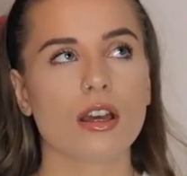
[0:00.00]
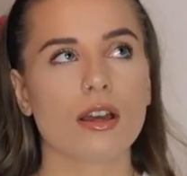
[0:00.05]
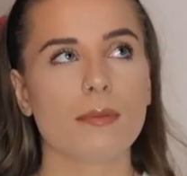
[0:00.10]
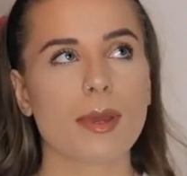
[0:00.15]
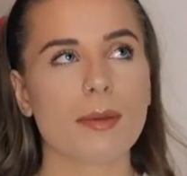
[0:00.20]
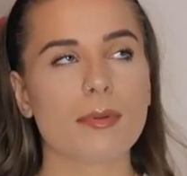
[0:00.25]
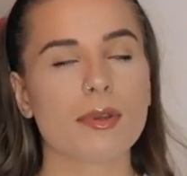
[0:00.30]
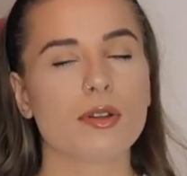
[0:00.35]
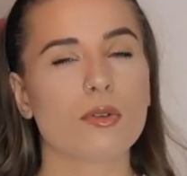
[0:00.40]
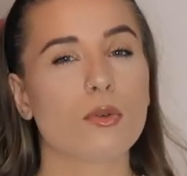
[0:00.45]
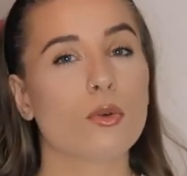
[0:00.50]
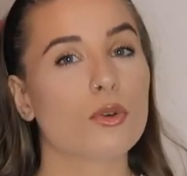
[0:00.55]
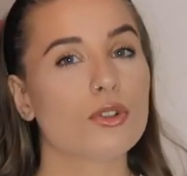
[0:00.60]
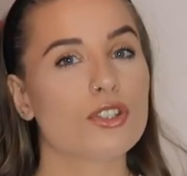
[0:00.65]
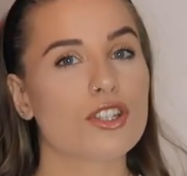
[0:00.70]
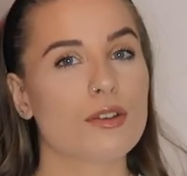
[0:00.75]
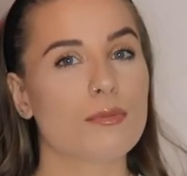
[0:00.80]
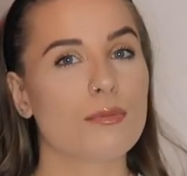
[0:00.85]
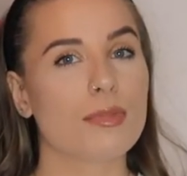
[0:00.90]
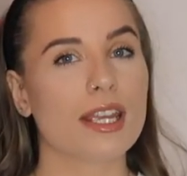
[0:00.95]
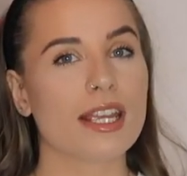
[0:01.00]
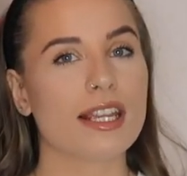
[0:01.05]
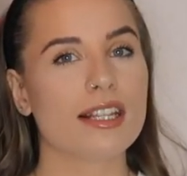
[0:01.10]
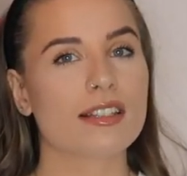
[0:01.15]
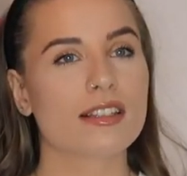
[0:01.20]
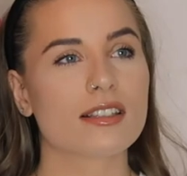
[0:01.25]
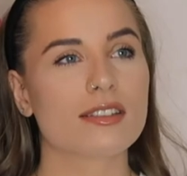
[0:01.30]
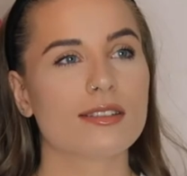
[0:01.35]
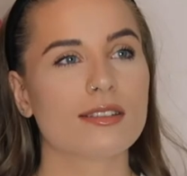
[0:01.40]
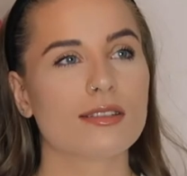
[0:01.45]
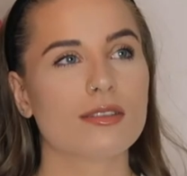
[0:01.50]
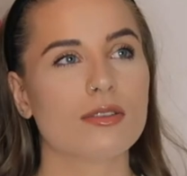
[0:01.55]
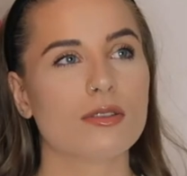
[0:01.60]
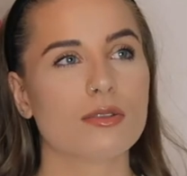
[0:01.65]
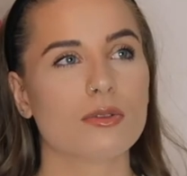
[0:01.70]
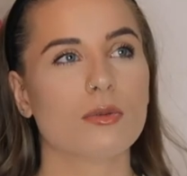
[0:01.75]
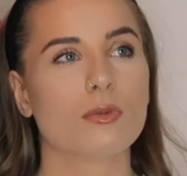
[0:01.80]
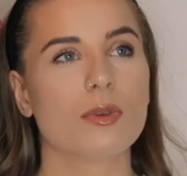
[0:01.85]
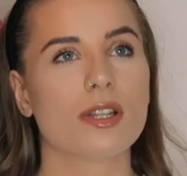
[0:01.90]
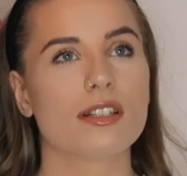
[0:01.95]
maybe an autumn piece,
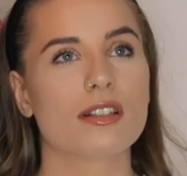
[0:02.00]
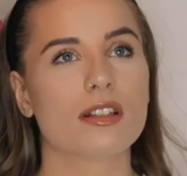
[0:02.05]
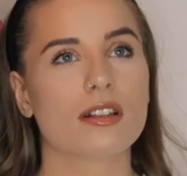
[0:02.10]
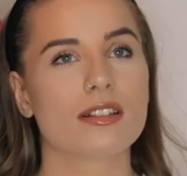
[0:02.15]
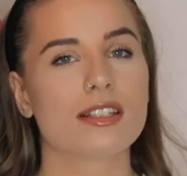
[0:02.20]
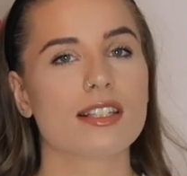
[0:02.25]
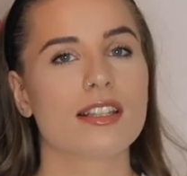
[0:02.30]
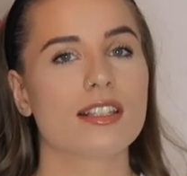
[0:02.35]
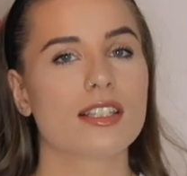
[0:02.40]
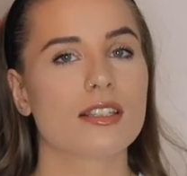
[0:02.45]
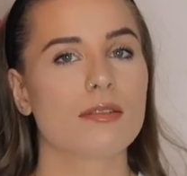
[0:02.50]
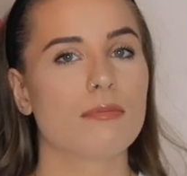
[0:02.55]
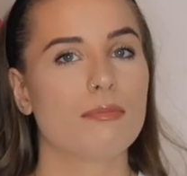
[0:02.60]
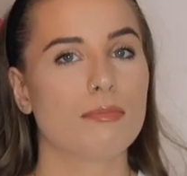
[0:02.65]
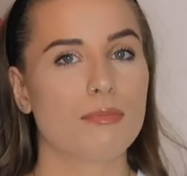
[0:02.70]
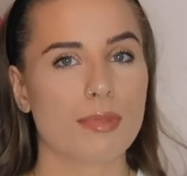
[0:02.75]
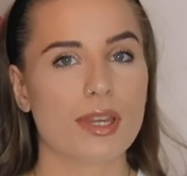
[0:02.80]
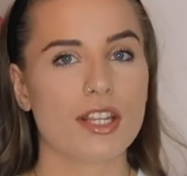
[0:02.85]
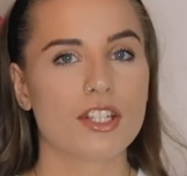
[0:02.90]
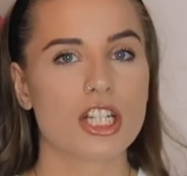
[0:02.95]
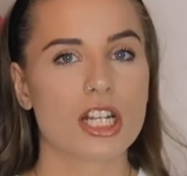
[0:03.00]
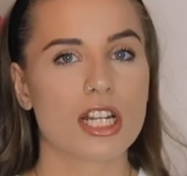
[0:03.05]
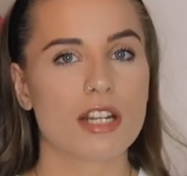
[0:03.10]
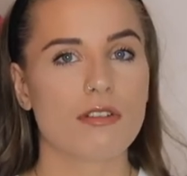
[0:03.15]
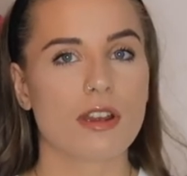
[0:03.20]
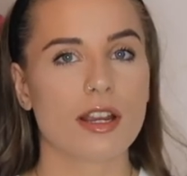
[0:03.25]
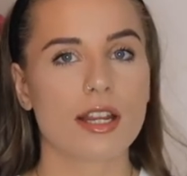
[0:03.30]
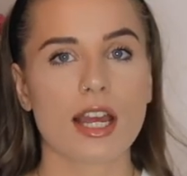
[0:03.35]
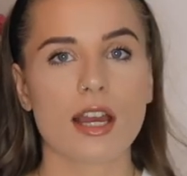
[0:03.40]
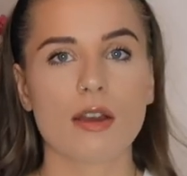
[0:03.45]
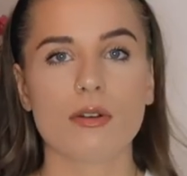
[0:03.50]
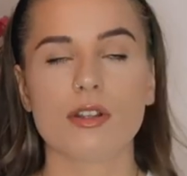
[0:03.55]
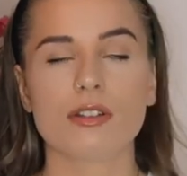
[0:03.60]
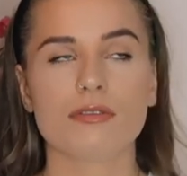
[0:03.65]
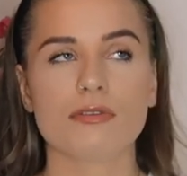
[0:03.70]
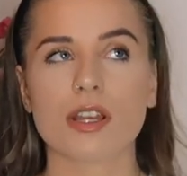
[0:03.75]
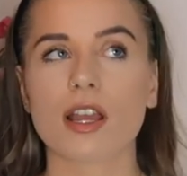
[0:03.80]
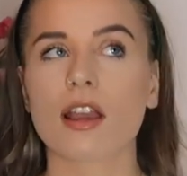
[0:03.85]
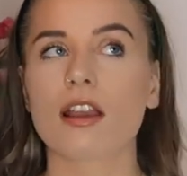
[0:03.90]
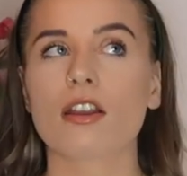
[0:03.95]
not winter, because it is a bit chilly right now. I
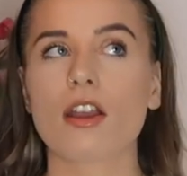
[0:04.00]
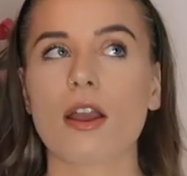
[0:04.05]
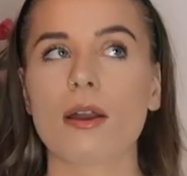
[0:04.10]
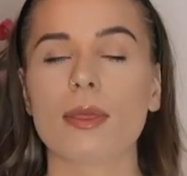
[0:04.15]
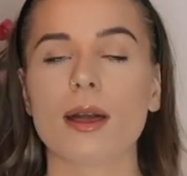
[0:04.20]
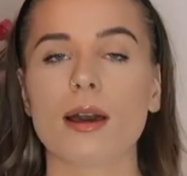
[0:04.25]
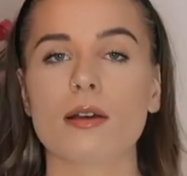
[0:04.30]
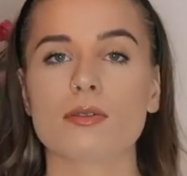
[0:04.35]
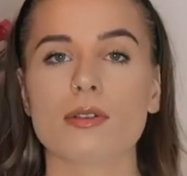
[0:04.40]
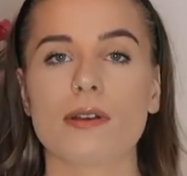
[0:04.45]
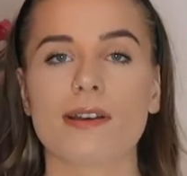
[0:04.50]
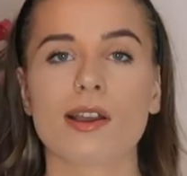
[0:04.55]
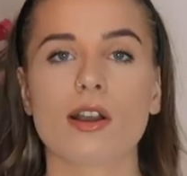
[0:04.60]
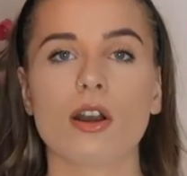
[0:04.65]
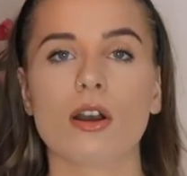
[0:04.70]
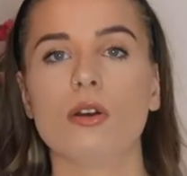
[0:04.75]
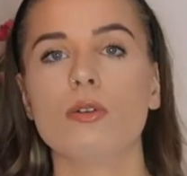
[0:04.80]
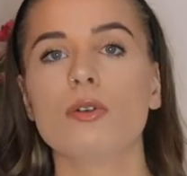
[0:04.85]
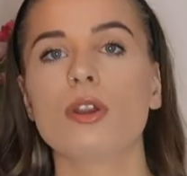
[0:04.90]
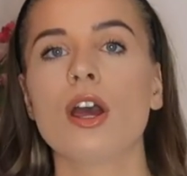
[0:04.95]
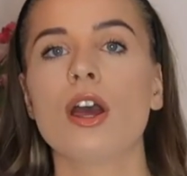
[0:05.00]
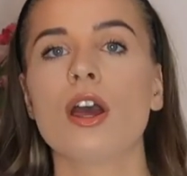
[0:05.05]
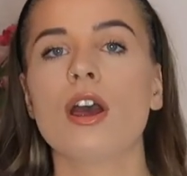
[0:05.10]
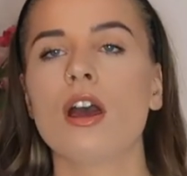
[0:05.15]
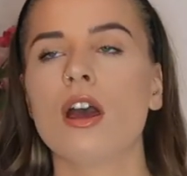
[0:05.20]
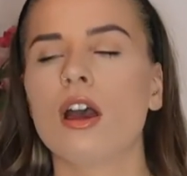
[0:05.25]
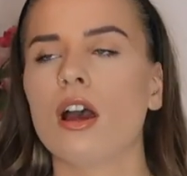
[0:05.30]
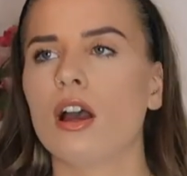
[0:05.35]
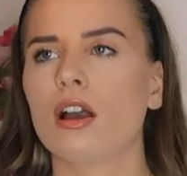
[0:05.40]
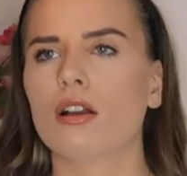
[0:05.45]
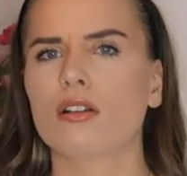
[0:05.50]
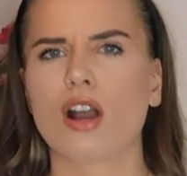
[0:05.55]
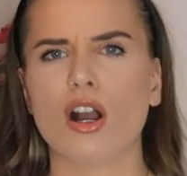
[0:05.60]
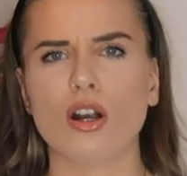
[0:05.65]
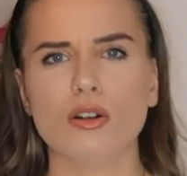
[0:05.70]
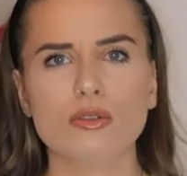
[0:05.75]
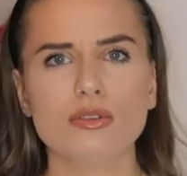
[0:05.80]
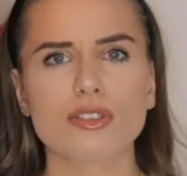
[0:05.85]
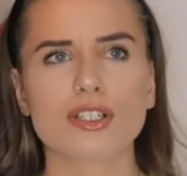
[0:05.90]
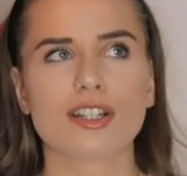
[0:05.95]
don't think I could go out the house without a cold. A
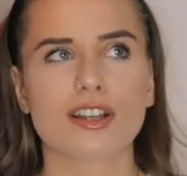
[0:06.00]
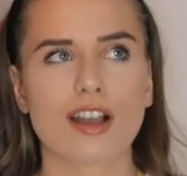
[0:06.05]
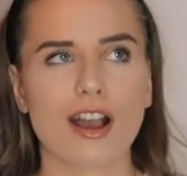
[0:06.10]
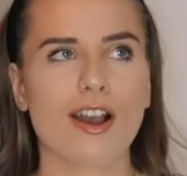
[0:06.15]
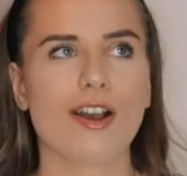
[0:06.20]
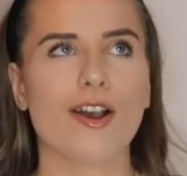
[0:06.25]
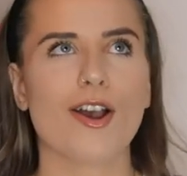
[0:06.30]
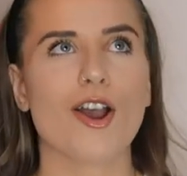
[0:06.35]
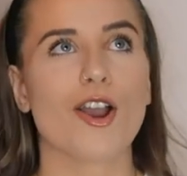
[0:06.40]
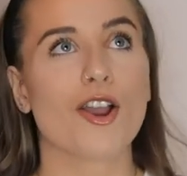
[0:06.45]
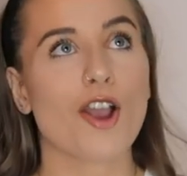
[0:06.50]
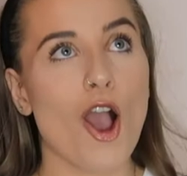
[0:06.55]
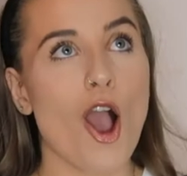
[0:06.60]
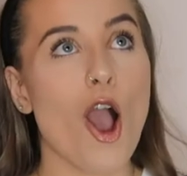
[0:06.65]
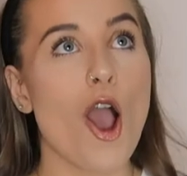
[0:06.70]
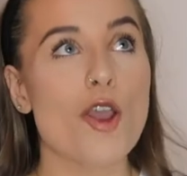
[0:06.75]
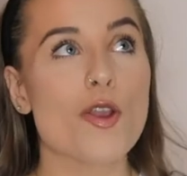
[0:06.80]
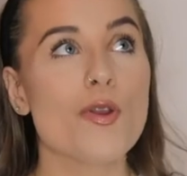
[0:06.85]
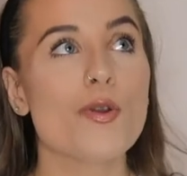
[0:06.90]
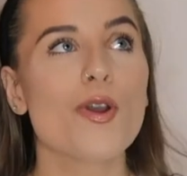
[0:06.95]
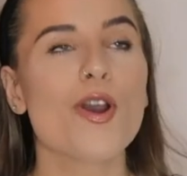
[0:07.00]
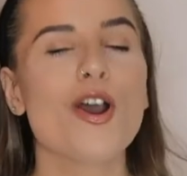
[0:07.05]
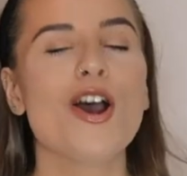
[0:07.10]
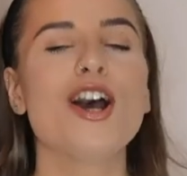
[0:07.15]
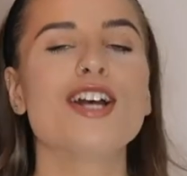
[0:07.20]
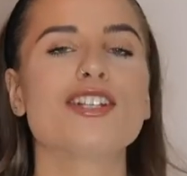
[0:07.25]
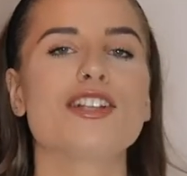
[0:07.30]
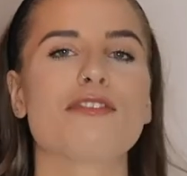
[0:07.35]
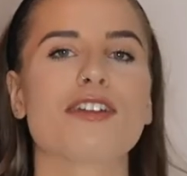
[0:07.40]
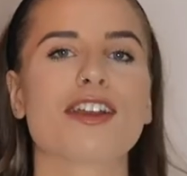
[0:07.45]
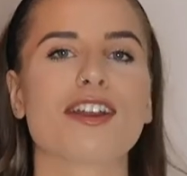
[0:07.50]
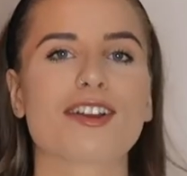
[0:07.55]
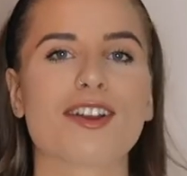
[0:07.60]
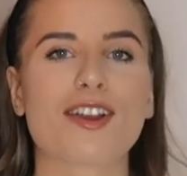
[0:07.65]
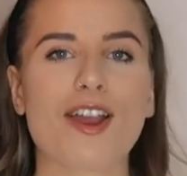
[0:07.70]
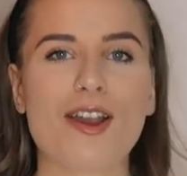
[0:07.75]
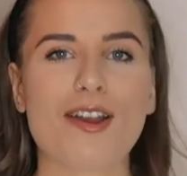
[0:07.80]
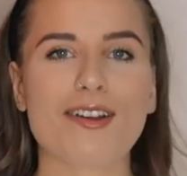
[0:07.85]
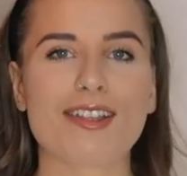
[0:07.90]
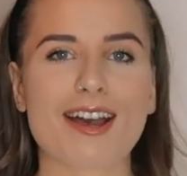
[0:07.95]
cold? A, co a coat. I don't think I could
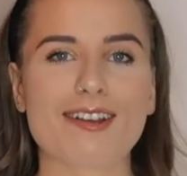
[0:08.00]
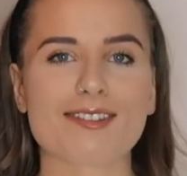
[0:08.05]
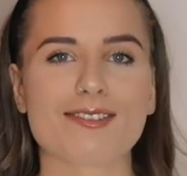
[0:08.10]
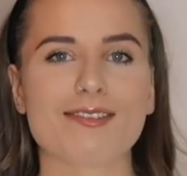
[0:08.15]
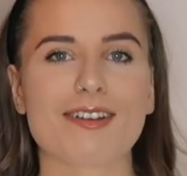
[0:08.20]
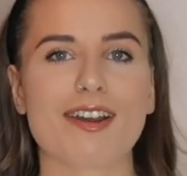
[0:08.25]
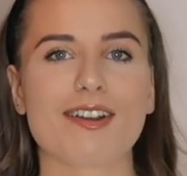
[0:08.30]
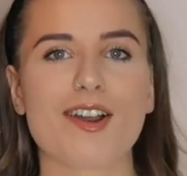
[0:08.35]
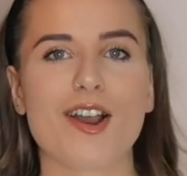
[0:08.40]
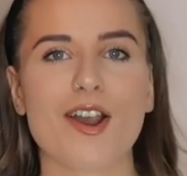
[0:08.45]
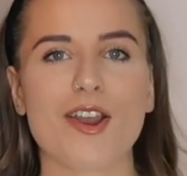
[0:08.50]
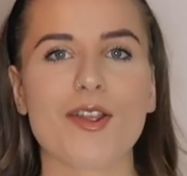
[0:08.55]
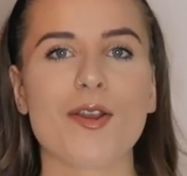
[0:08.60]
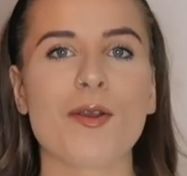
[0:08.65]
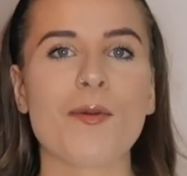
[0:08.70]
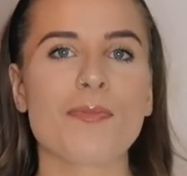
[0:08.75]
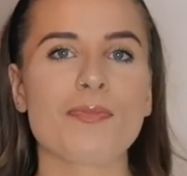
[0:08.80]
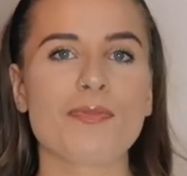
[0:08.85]
go out the house without a coat.